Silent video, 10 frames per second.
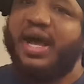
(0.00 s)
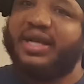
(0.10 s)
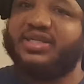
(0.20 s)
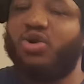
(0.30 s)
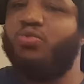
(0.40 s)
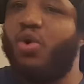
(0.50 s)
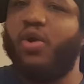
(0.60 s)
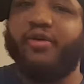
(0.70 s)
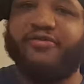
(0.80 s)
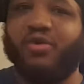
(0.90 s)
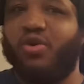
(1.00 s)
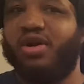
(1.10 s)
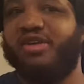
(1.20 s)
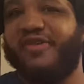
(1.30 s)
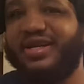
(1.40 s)
I just hope going
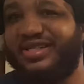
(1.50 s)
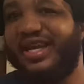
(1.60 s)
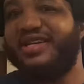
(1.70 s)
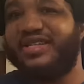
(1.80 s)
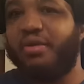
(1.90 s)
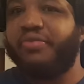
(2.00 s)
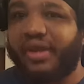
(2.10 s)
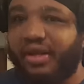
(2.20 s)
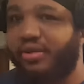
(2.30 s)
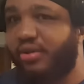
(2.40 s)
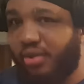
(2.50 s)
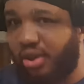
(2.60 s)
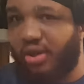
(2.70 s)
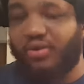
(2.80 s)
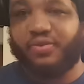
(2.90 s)
forward, if I say something, you
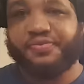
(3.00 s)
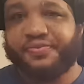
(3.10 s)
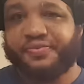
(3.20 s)
know,